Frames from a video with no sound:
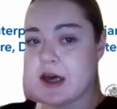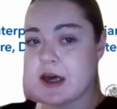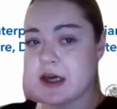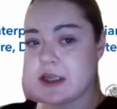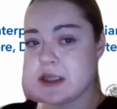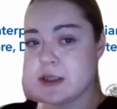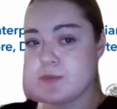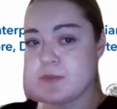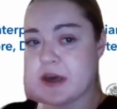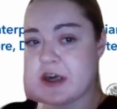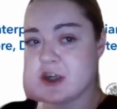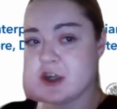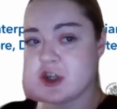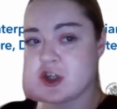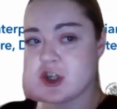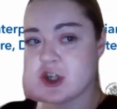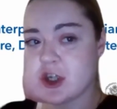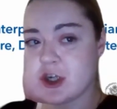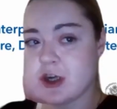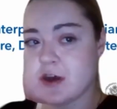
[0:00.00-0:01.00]

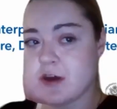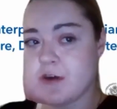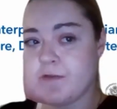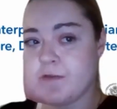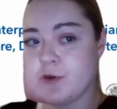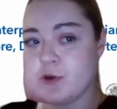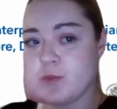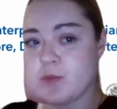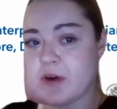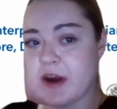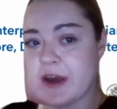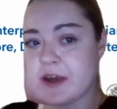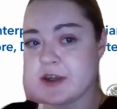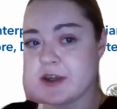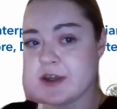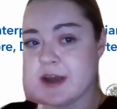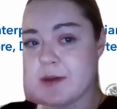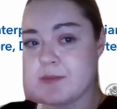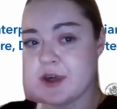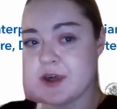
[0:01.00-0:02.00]
Spanish Fulbright
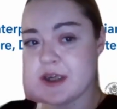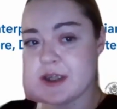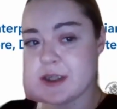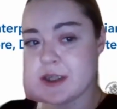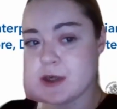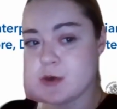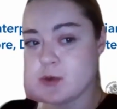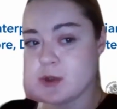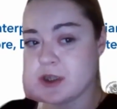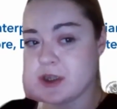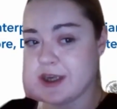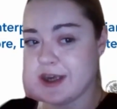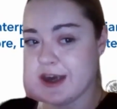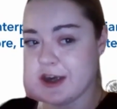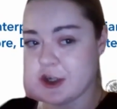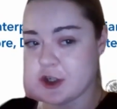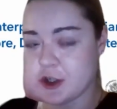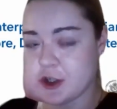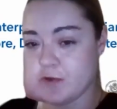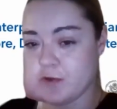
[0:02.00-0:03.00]
Alumni
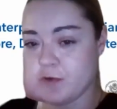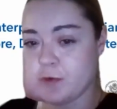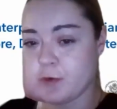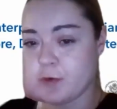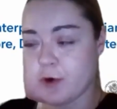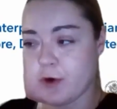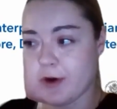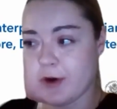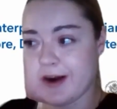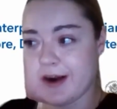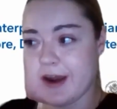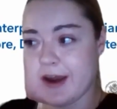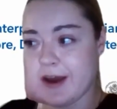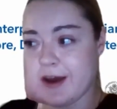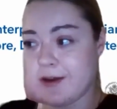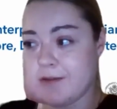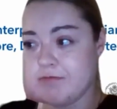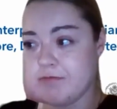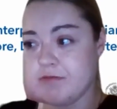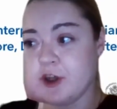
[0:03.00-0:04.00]
Association for
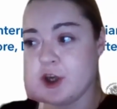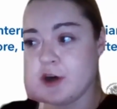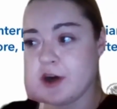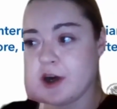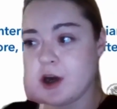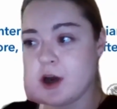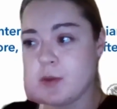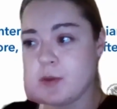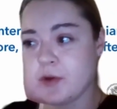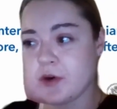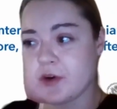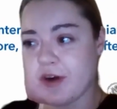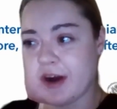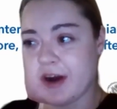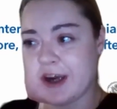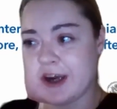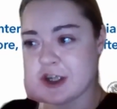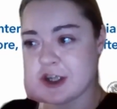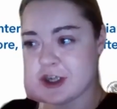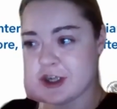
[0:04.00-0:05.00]
long
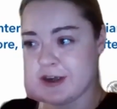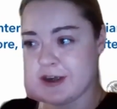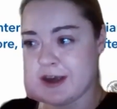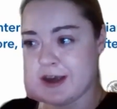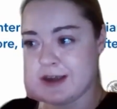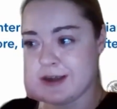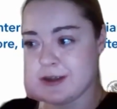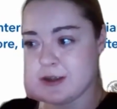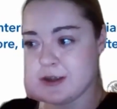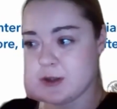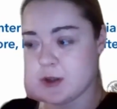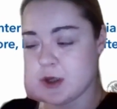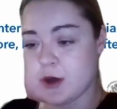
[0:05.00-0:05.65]
cooperation and